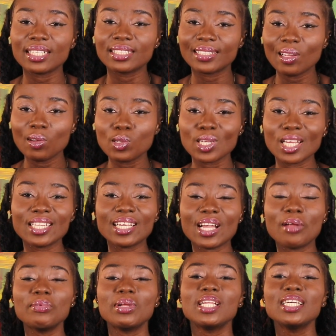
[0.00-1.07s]
and tell us so that they
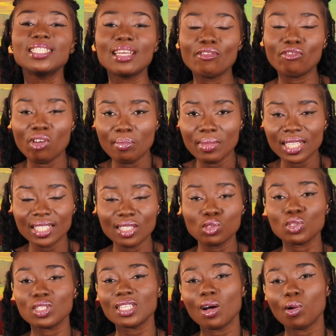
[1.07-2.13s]
can relay the information
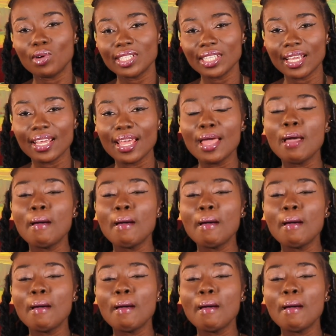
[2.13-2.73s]
to Sarkodie.